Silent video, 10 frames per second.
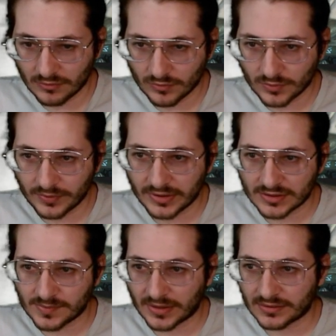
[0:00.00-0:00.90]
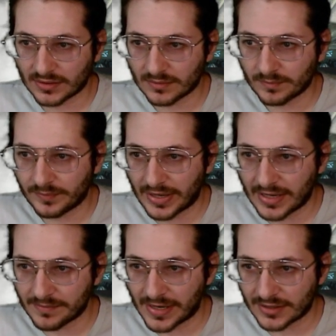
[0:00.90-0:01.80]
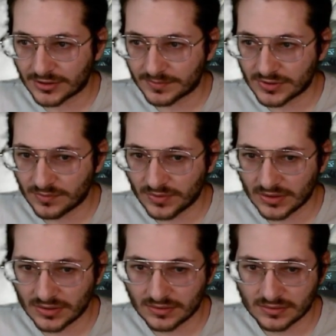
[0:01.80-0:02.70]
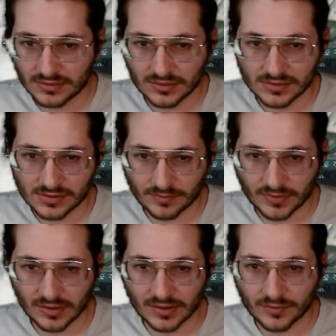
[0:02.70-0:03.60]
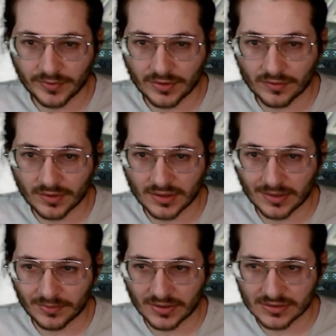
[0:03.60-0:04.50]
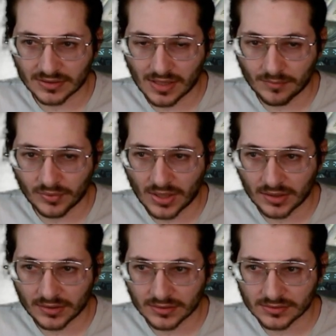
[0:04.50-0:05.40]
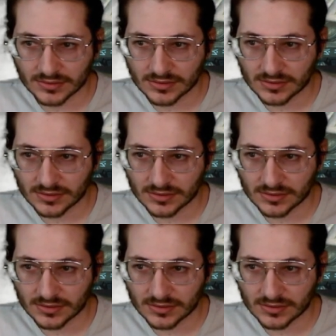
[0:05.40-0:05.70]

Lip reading: What do we expect our bad matchups to be? Something like Winota that plays a lot of blockers.